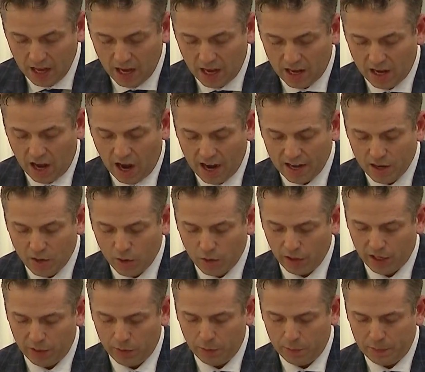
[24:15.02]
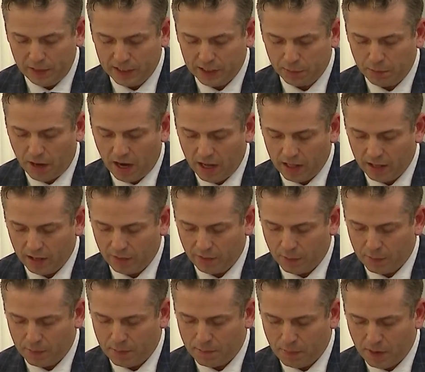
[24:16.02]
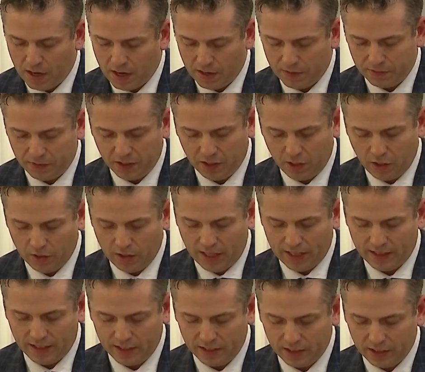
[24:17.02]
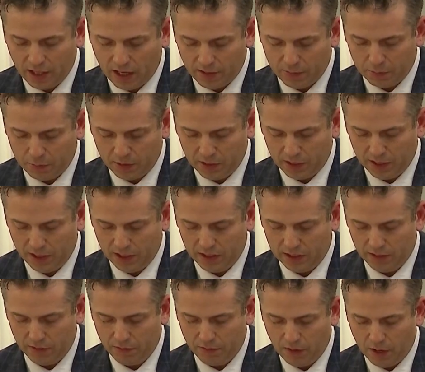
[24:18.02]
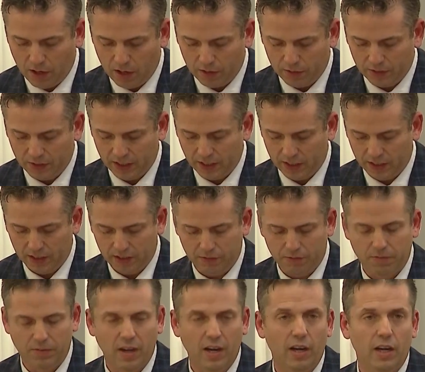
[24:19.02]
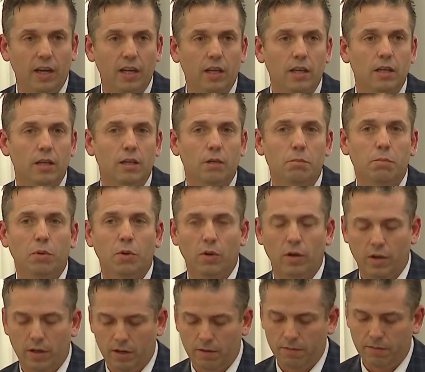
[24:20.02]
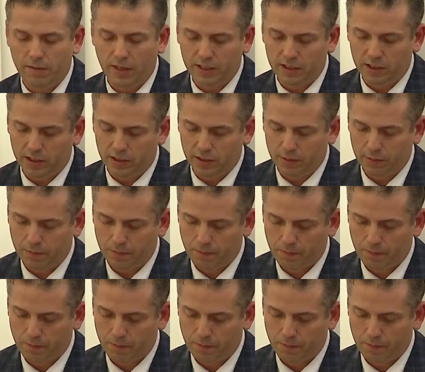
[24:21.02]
And I know he would be smiling from above to know that this government is involved in this very important venture.